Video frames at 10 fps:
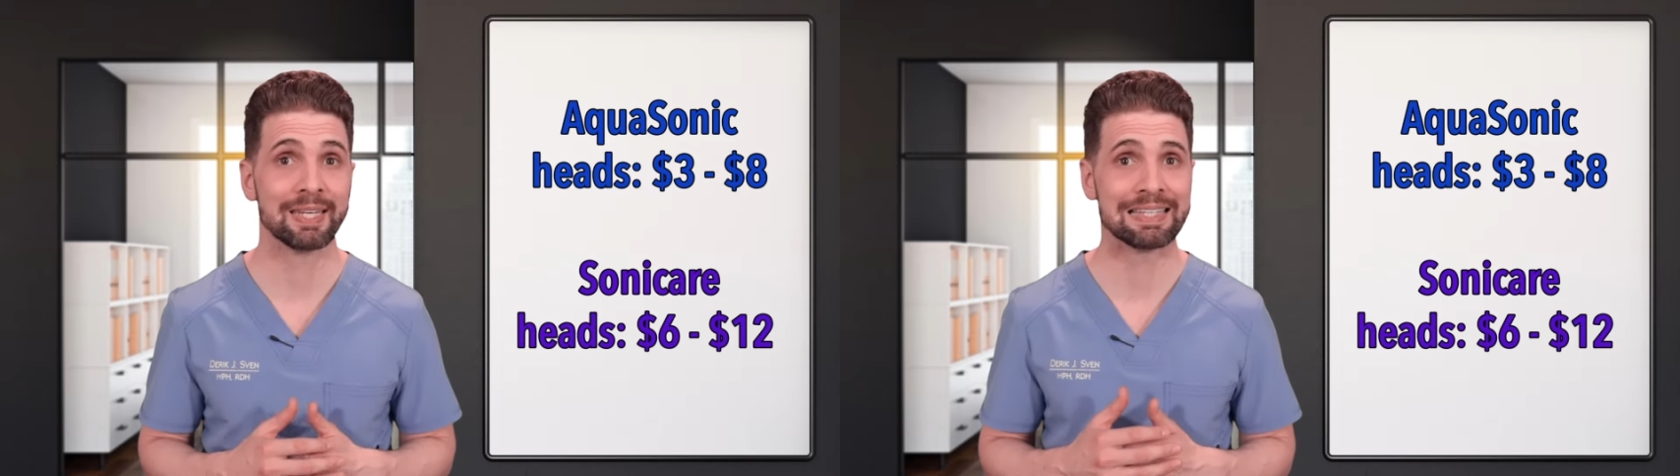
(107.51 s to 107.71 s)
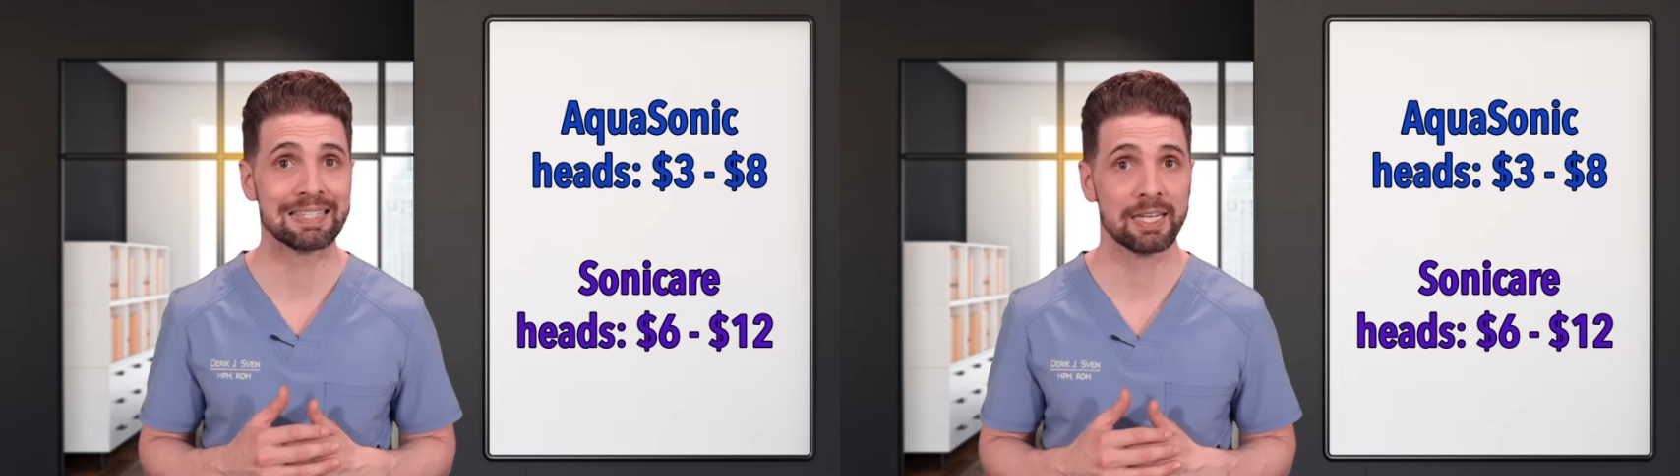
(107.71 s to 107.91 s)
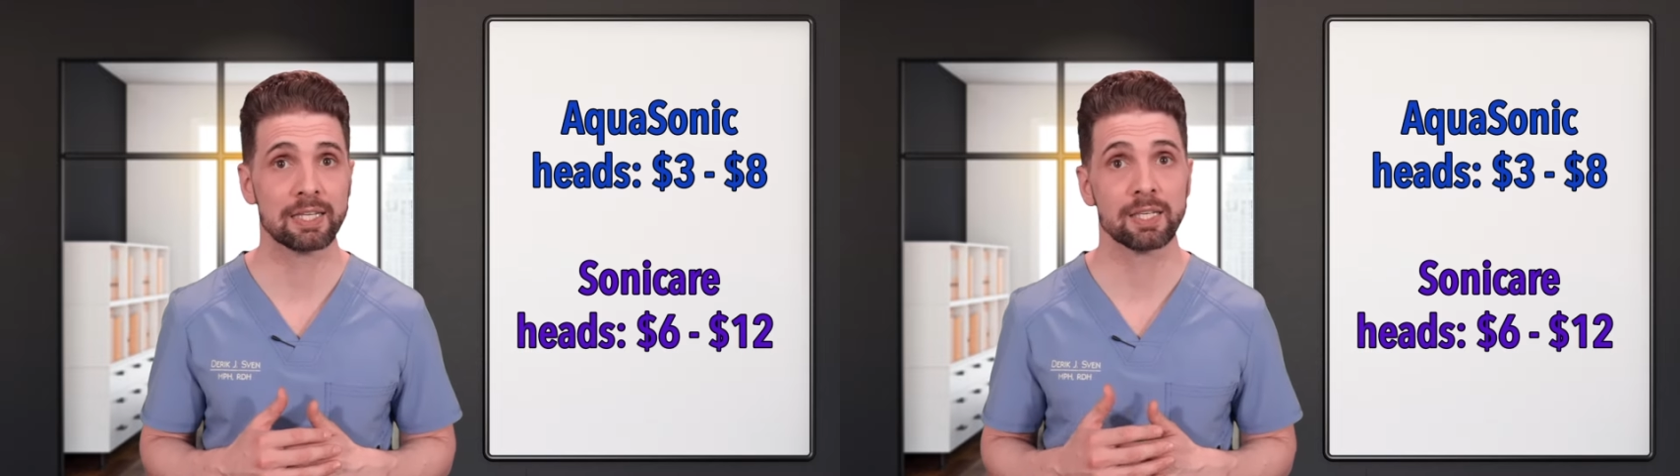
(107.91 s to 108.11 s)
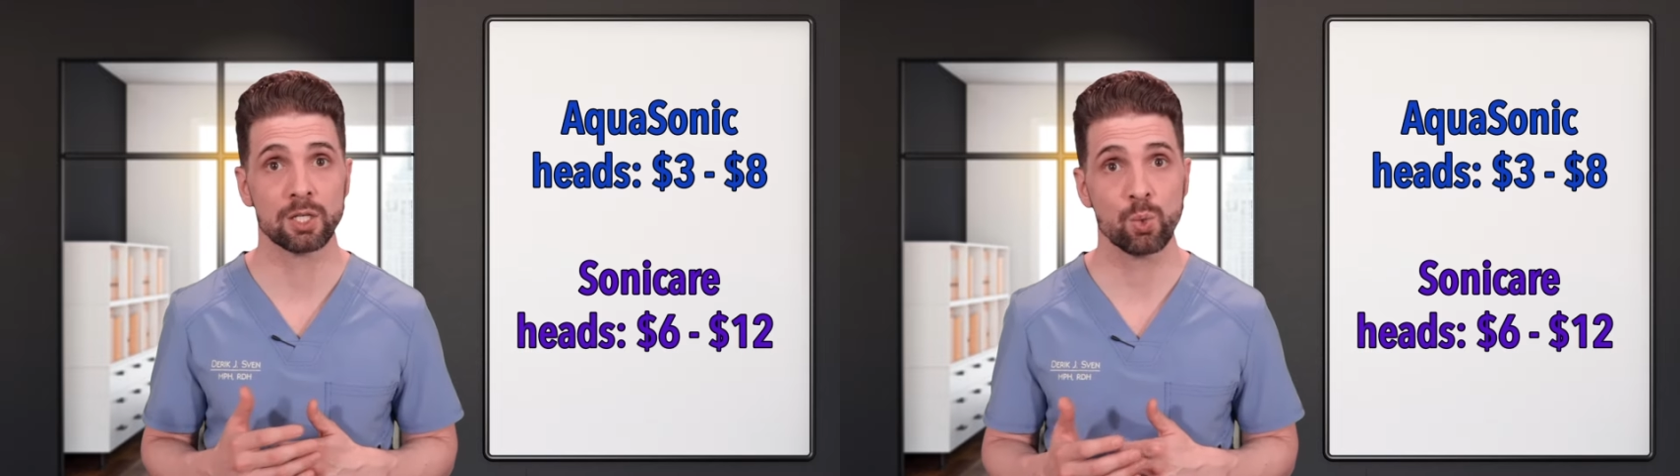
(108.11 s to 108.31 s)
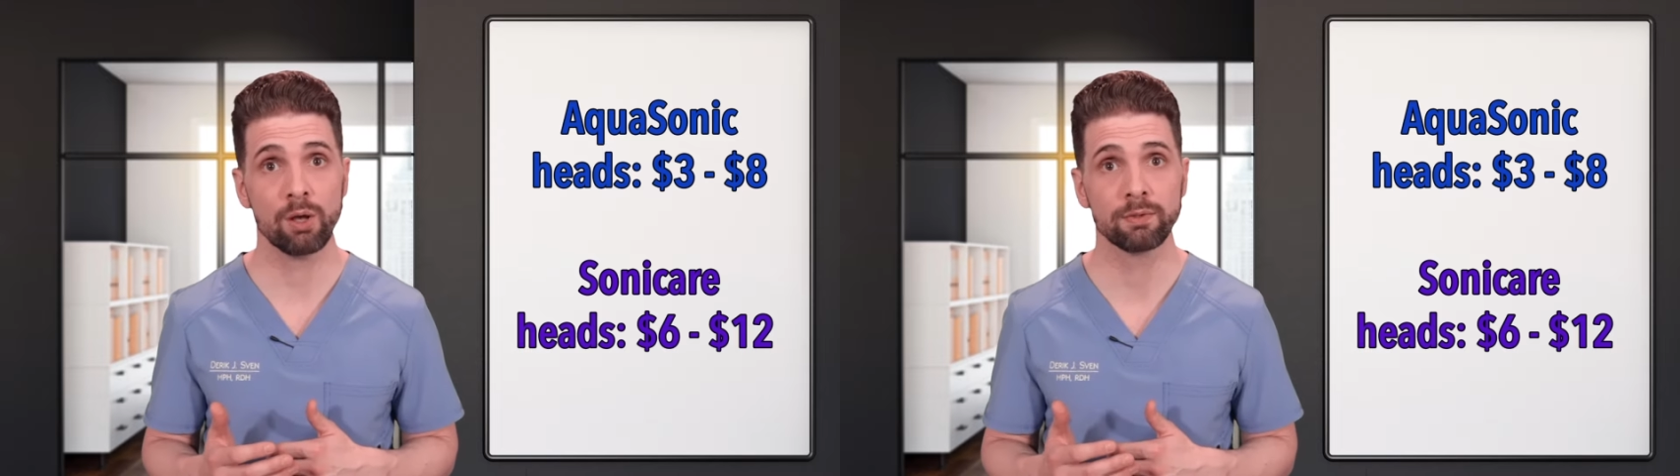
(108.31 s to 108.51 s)
$6 and
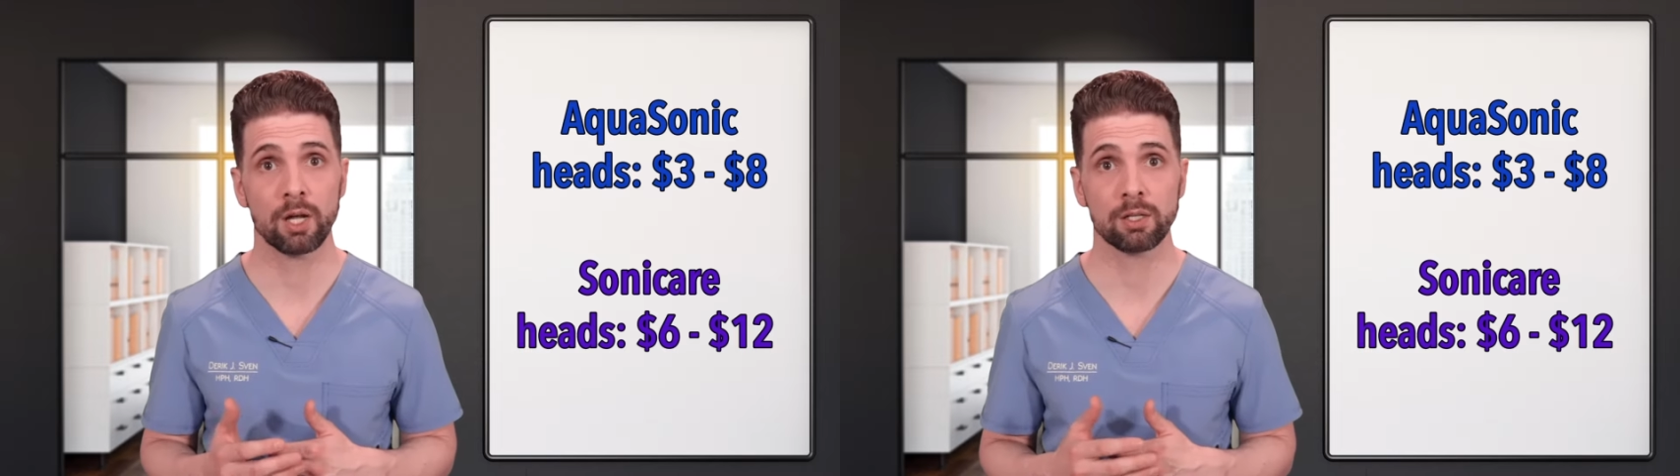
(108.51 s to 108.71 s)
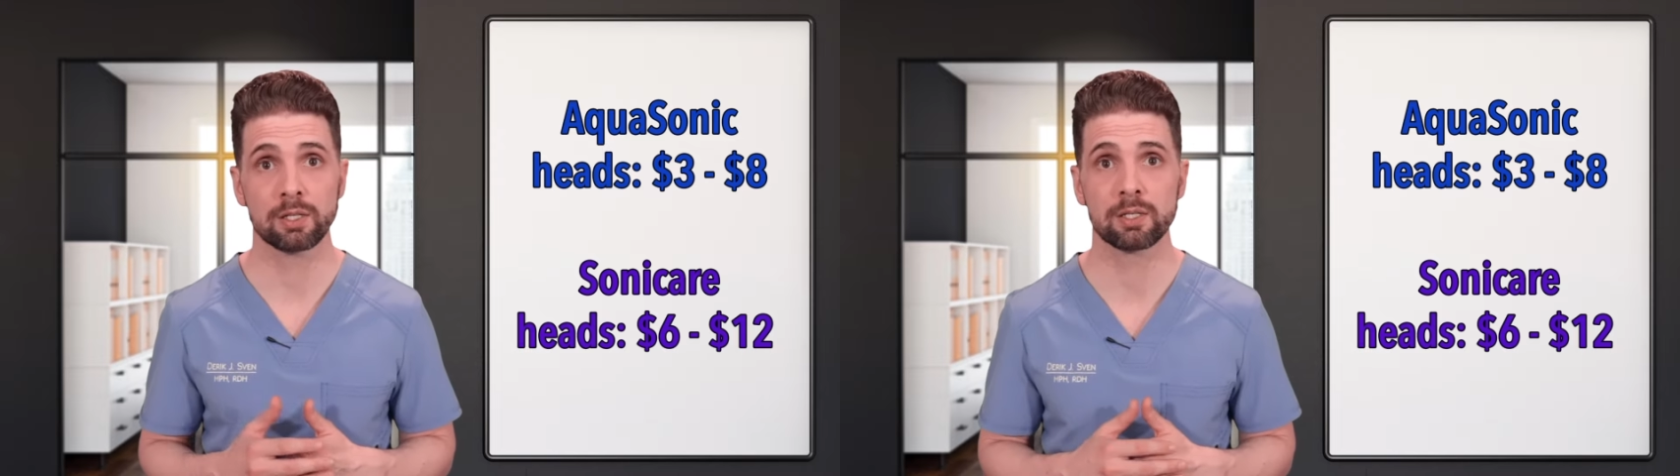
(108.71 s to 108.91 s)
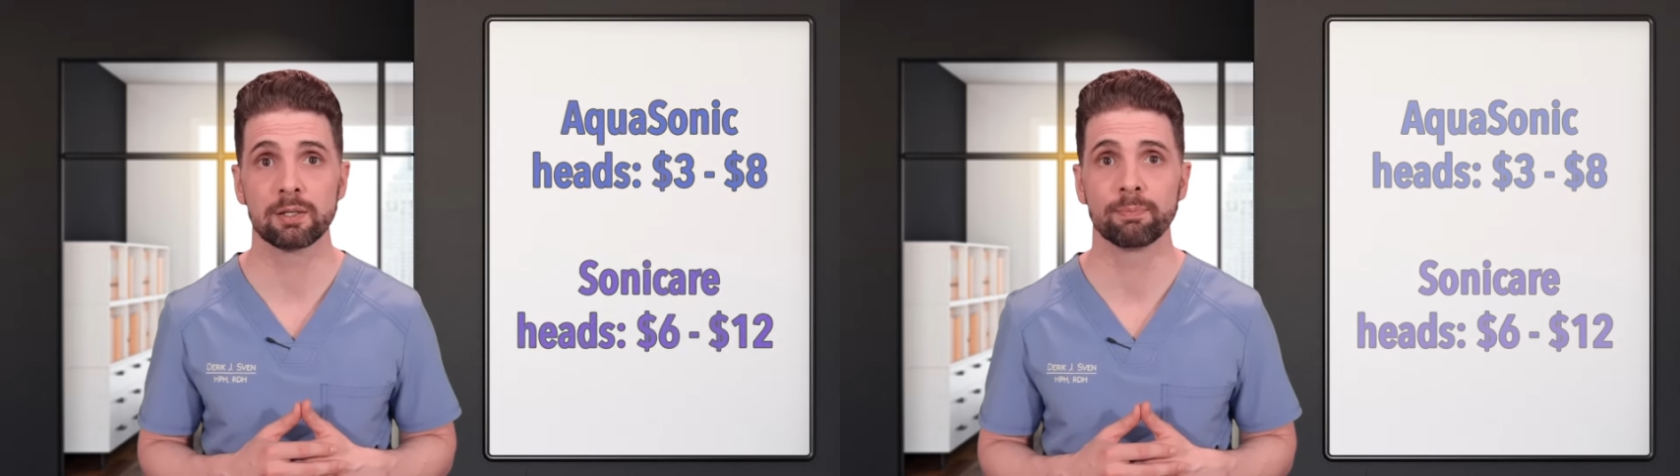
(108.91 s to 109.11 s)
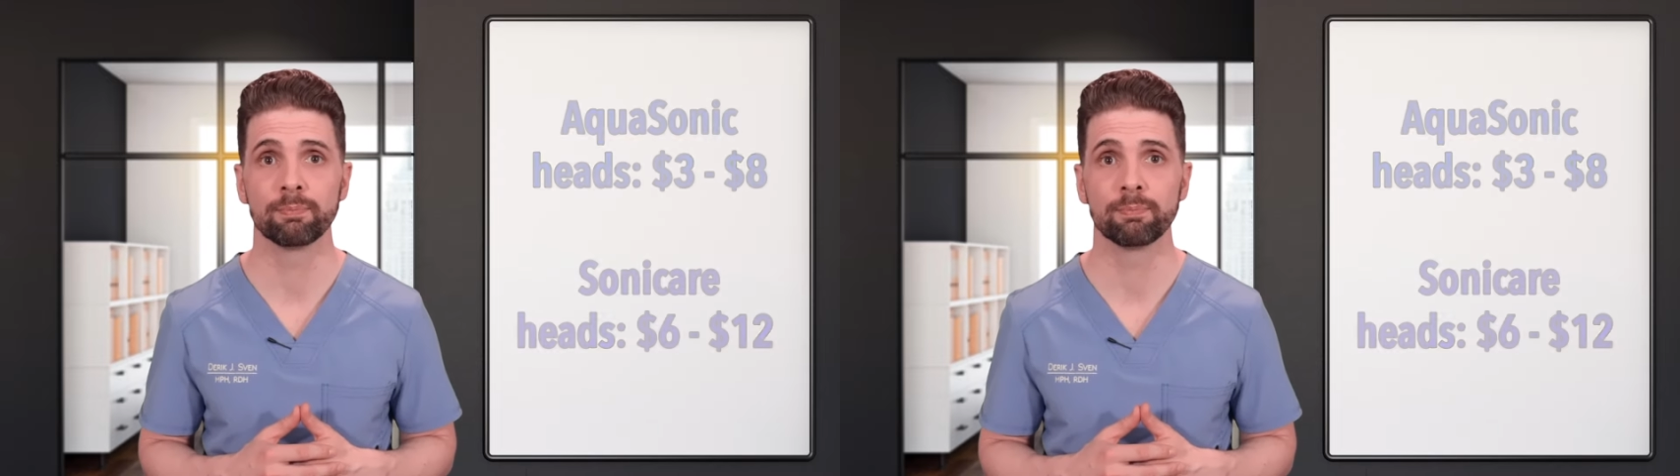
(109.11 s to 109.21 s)
$12.